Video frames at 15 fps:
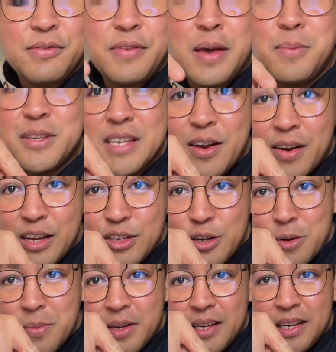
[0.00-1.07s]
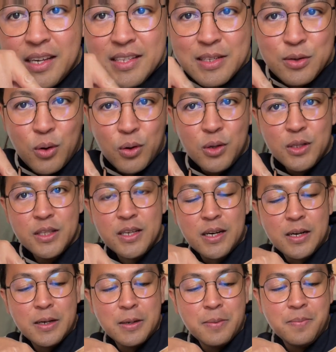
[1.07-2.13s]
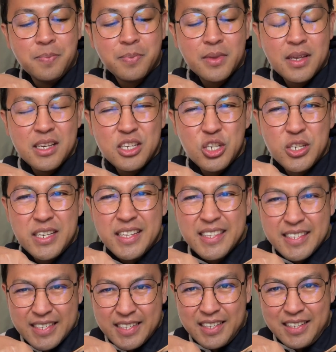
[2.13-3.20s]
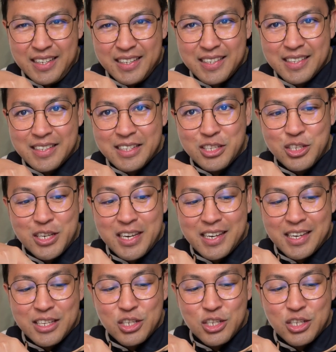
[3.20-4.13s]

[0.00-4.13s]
famous here in germany it's called um, schnitzel chicken